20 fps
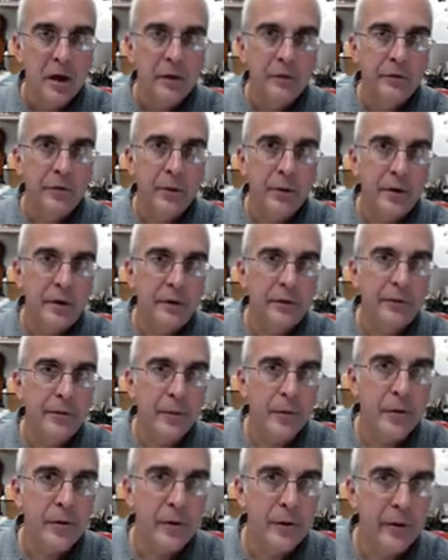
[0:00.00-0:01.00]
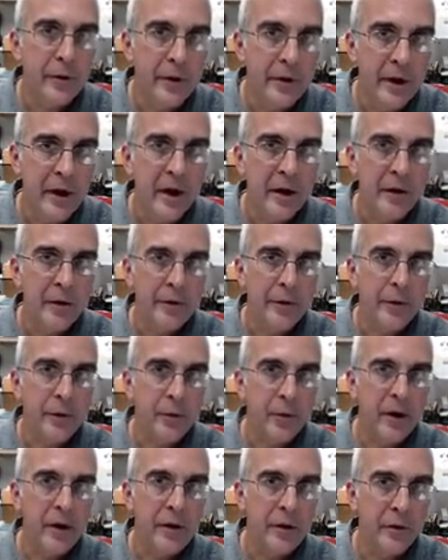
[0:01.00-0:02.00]
So these four nuclei are the
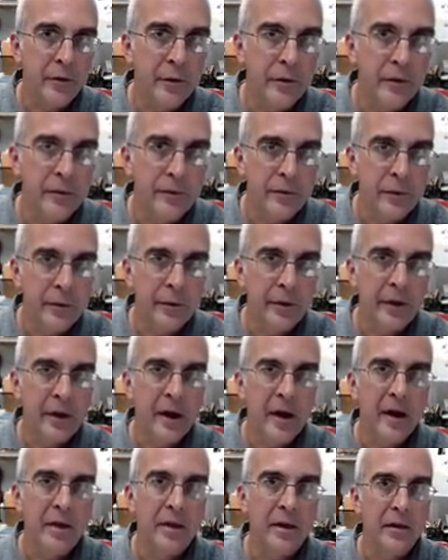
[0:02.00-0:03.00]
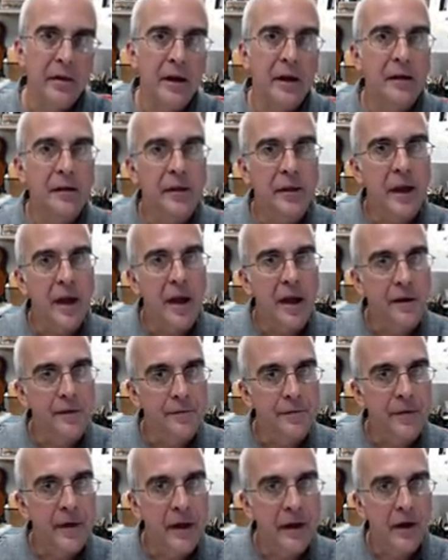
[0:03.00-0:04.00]
cranial nerve nuclei that likely
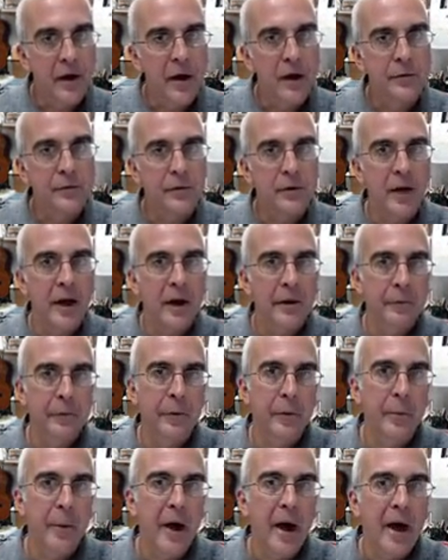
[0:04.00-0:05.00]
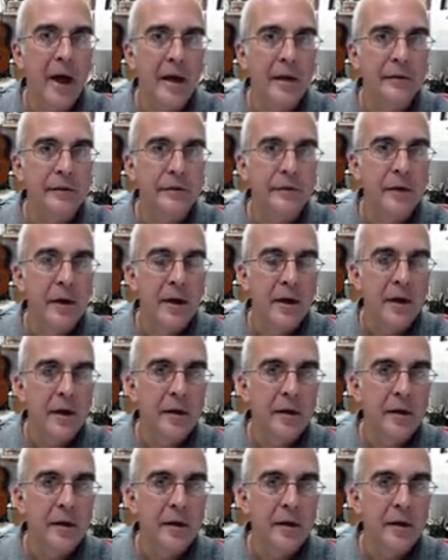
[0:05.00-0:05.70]
have a contralateral bias